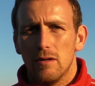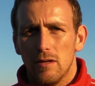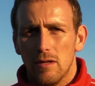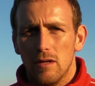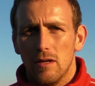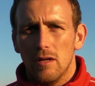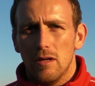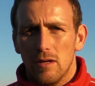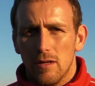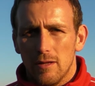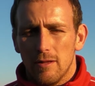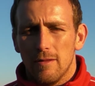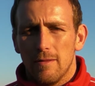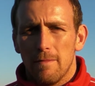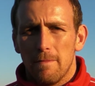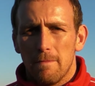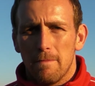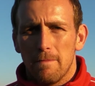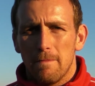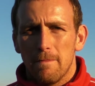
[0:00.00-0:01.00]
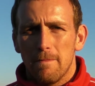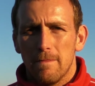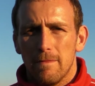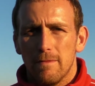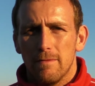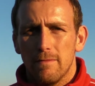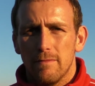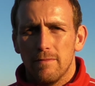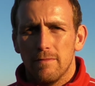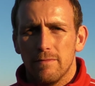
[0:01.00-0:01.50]
Nobody really gave them much
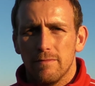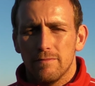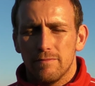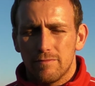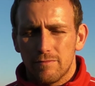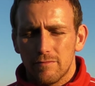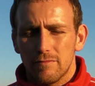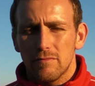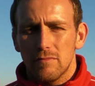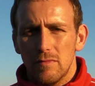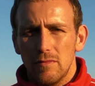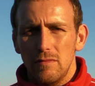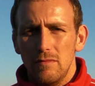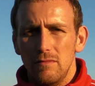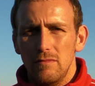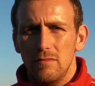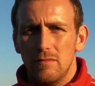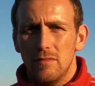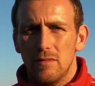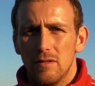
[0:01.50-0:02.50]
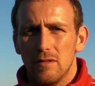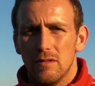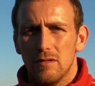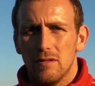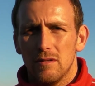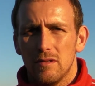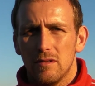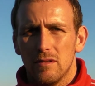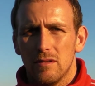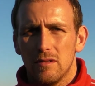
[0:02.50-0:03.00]
of a a chance. And already
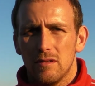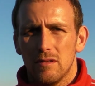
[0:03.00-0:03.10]
within